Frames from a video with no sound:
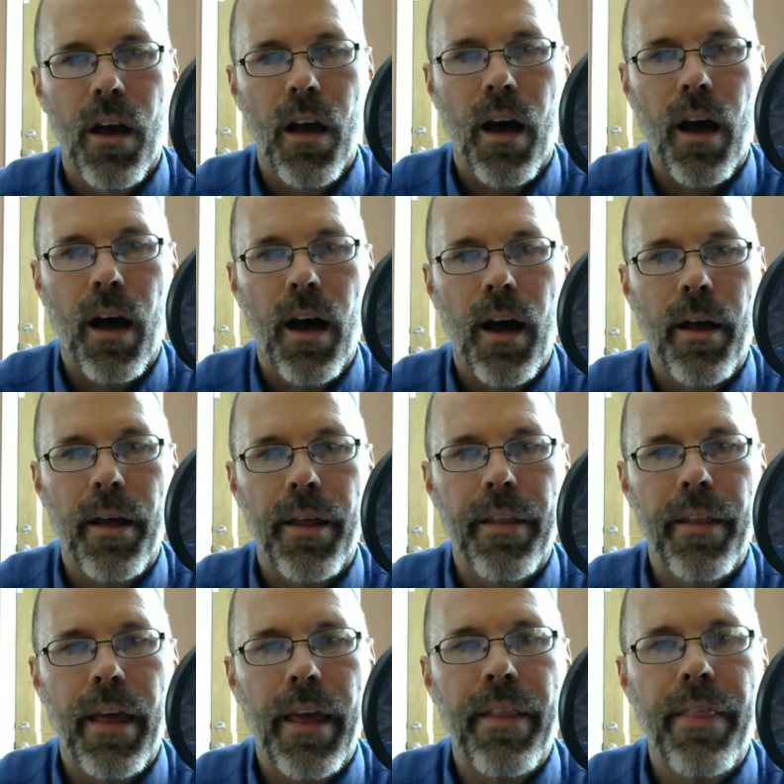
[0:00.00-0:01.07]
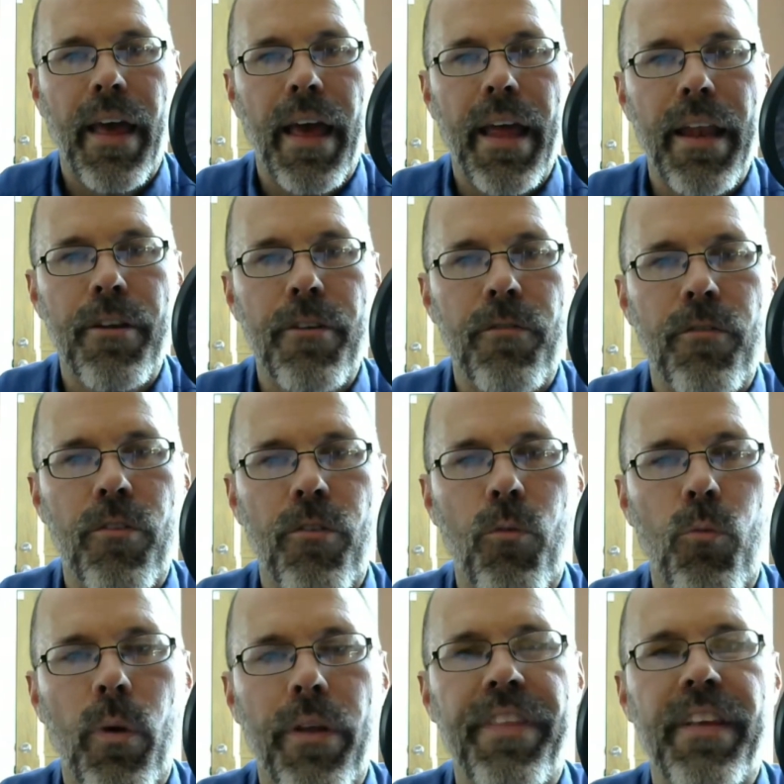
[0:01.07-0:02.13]
And then
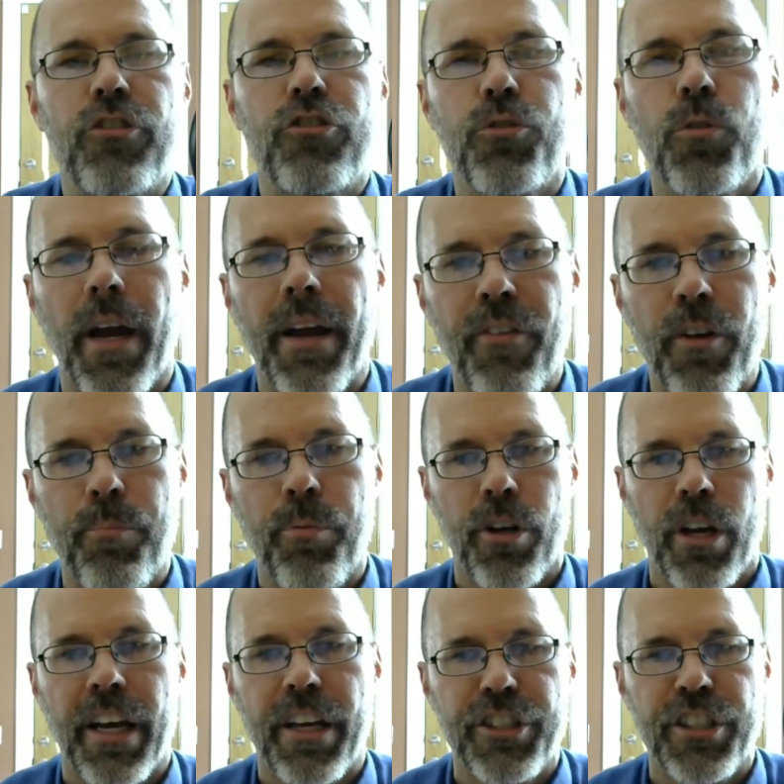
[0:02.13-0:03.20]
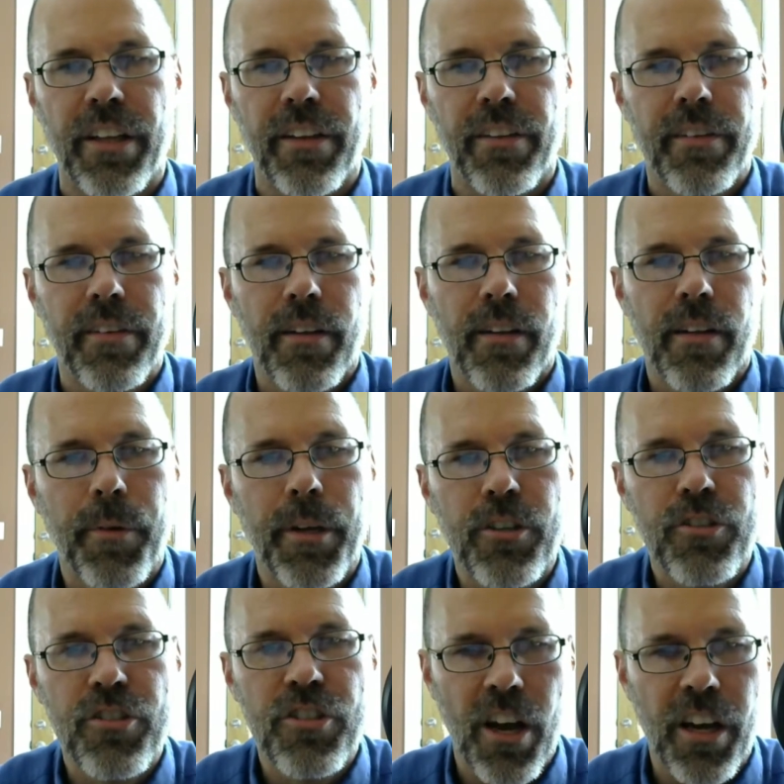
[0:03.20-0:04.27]
with these traffic predictions, let me
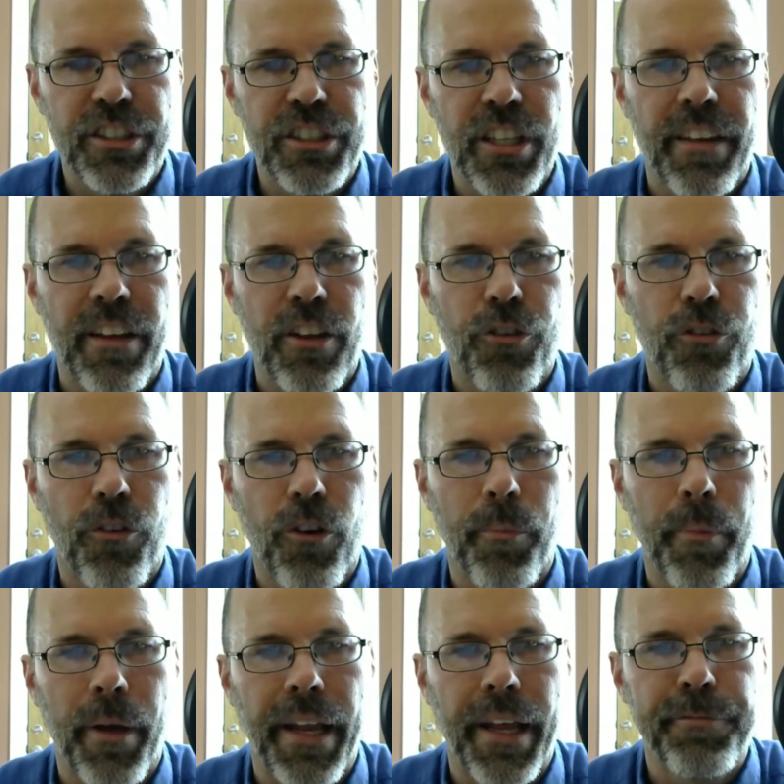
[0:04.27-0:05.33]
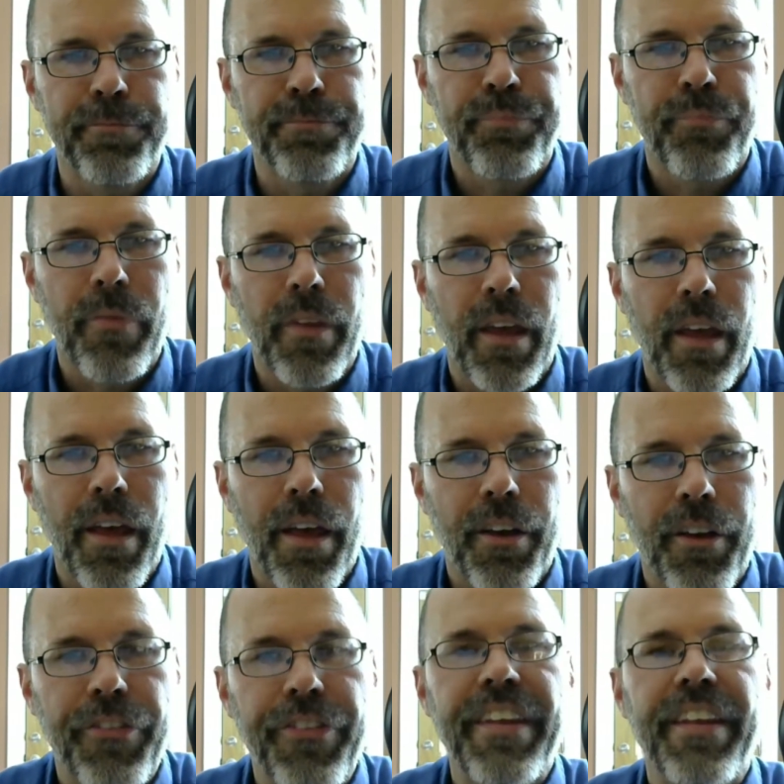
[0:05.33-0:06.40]
just touch on this for a minute,
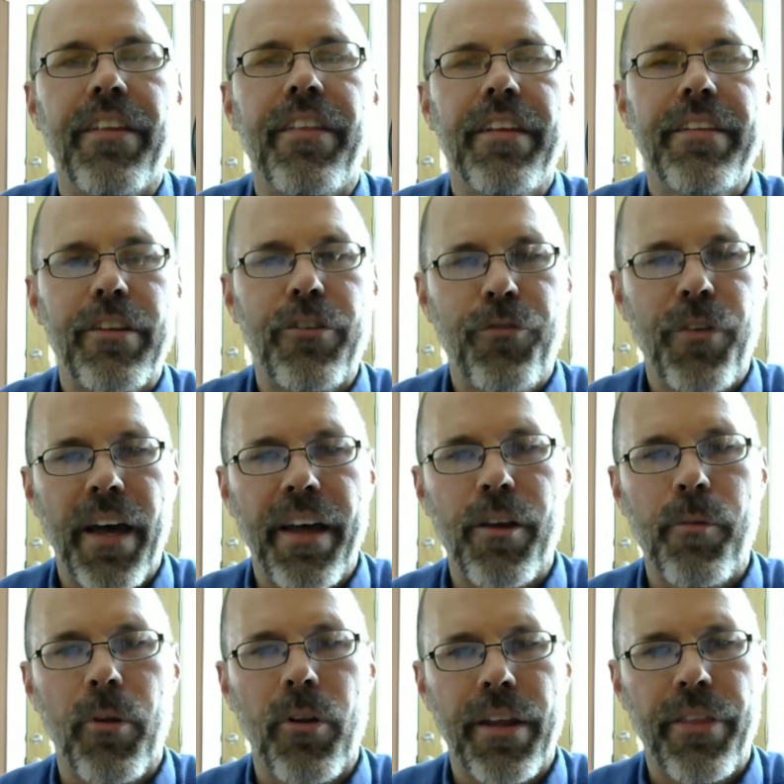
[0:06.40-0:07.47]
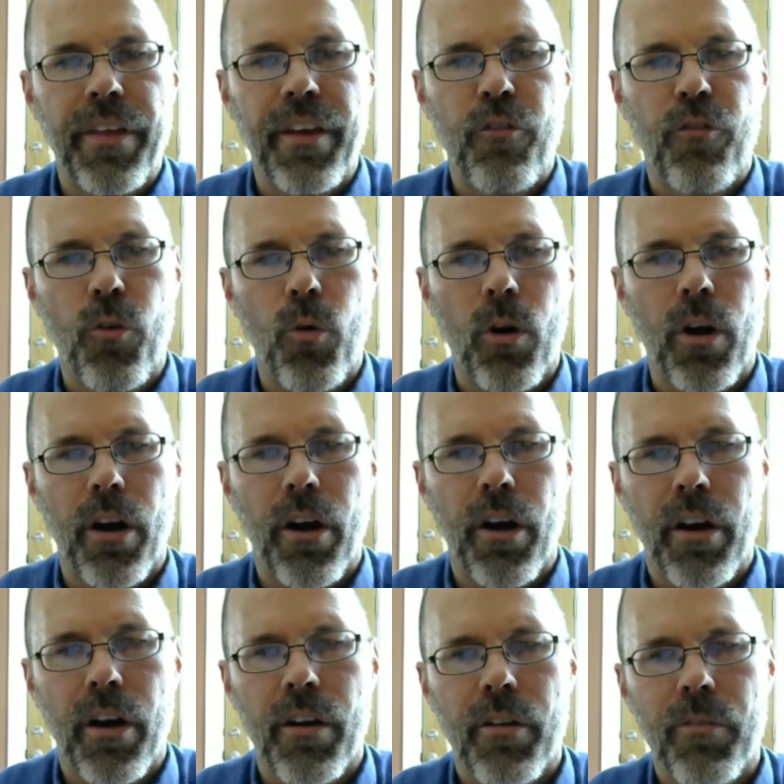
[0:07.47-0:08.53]
because this is valuable, I think,
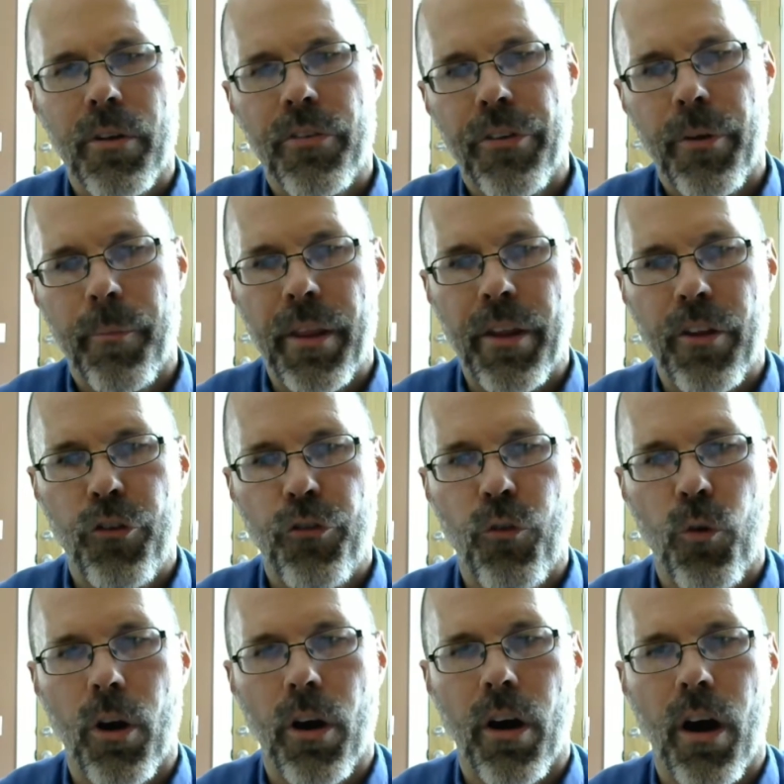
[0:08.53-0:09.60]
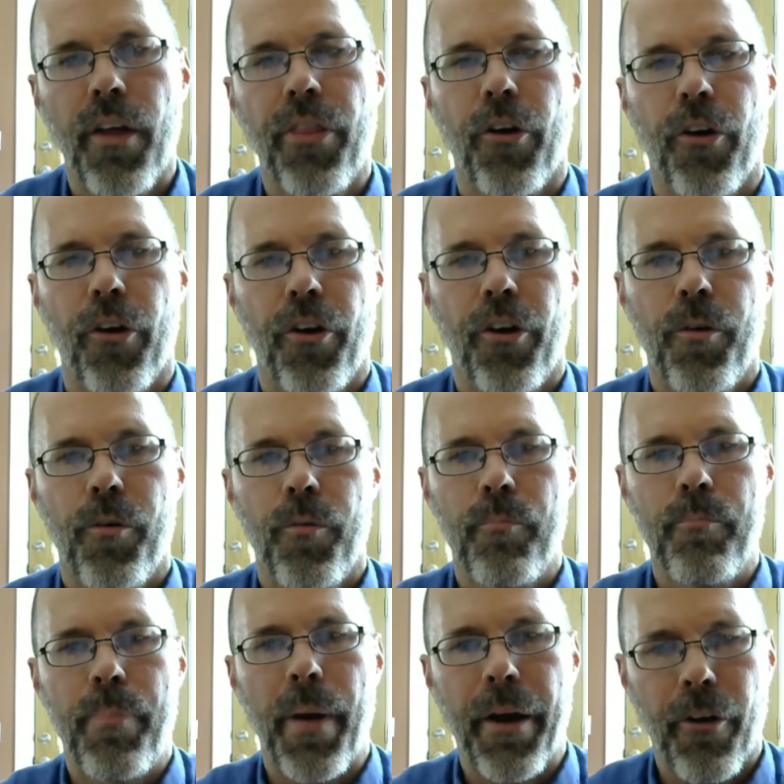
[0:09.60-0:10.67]
for, well, some of this for other
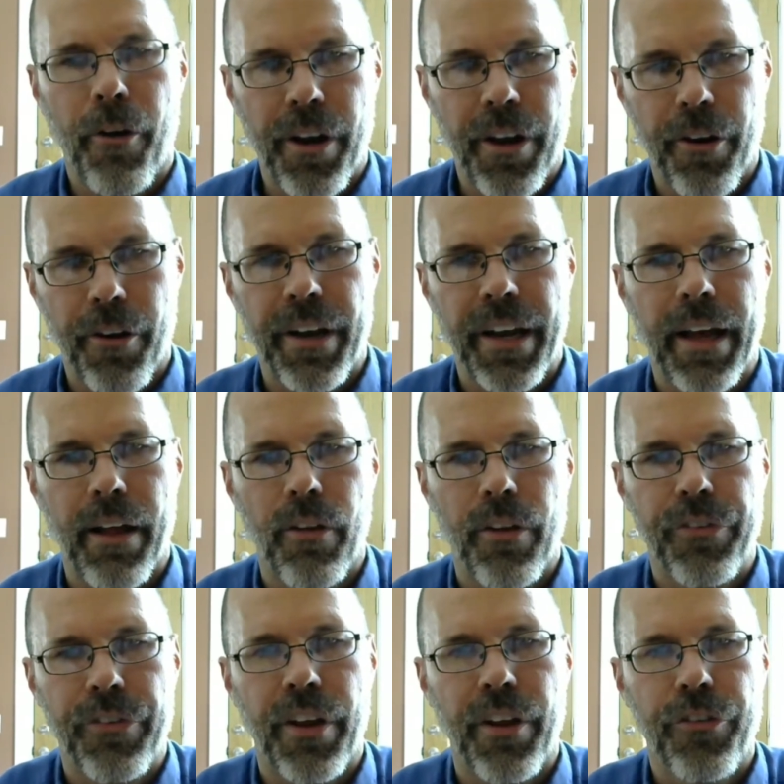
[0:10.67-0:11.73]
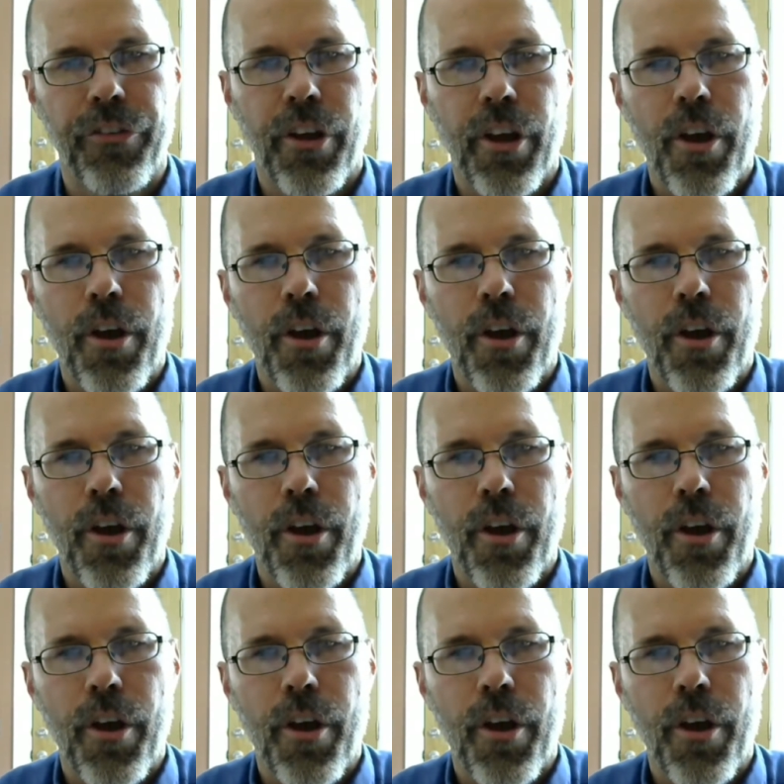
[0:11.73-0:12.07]
barrier analysis.